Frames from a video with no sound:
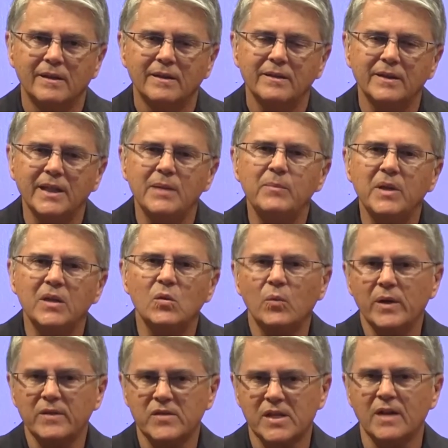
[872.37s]
Lead me in the
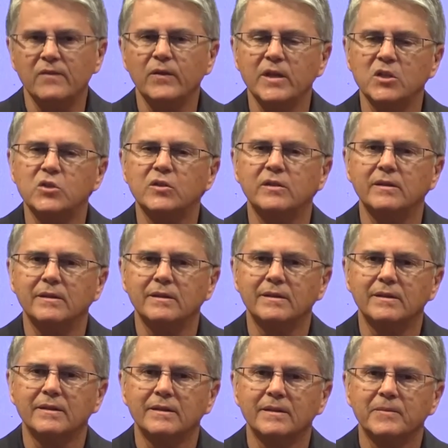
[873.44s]
way of salvation.
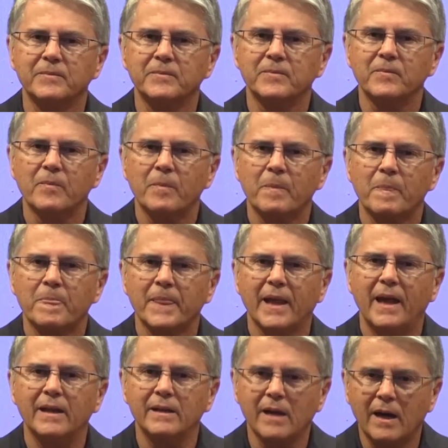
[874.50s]

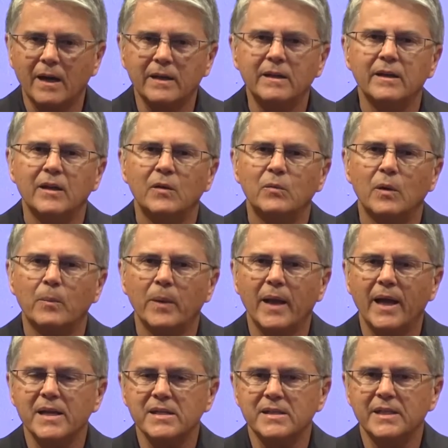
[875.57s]
And God
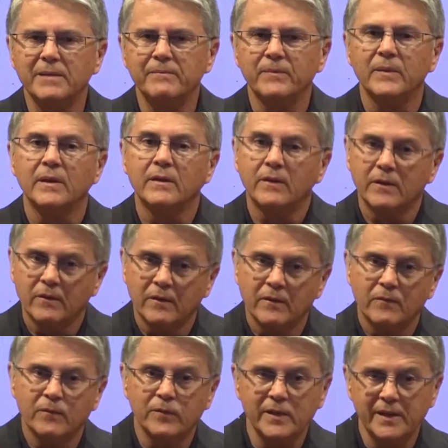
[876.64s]
replies to him,
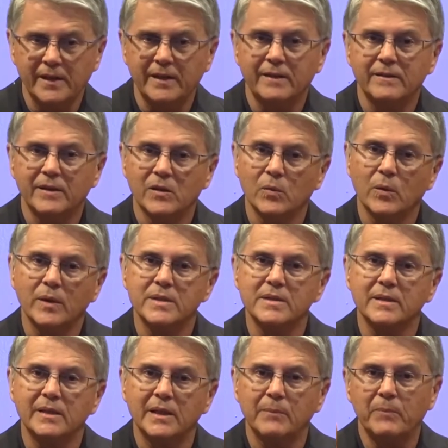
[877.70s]
Flee. In other words,
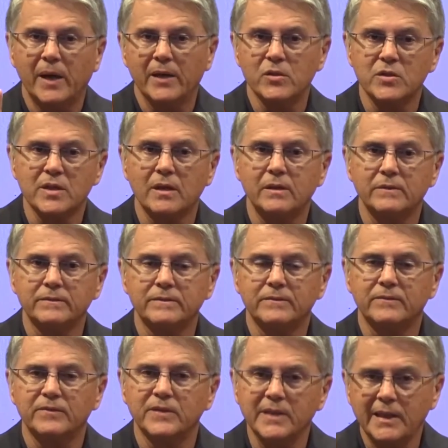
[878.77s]
get by yourself,
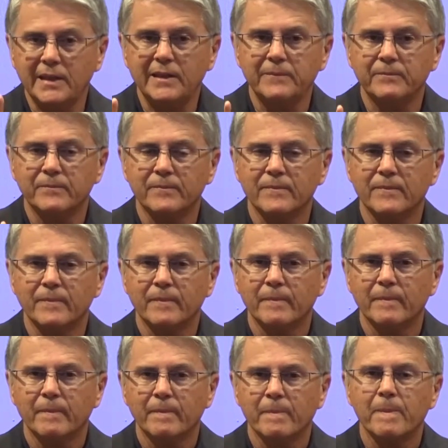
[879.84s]
flee,
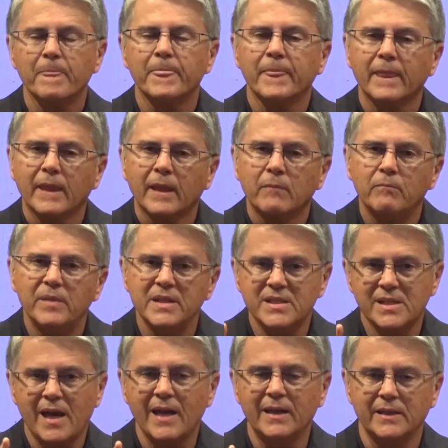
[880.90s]
be
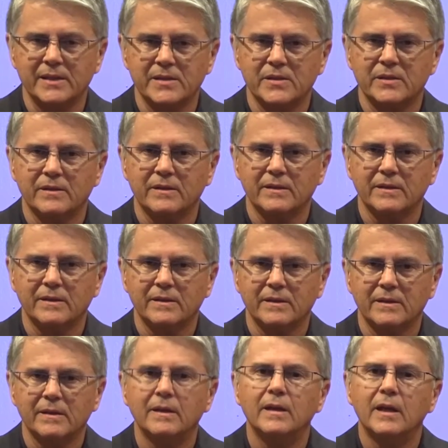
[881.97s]
silent,
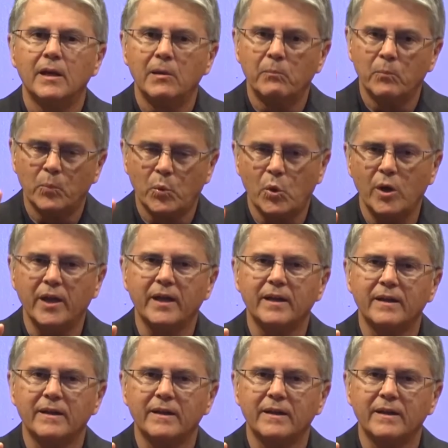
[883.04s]
pray.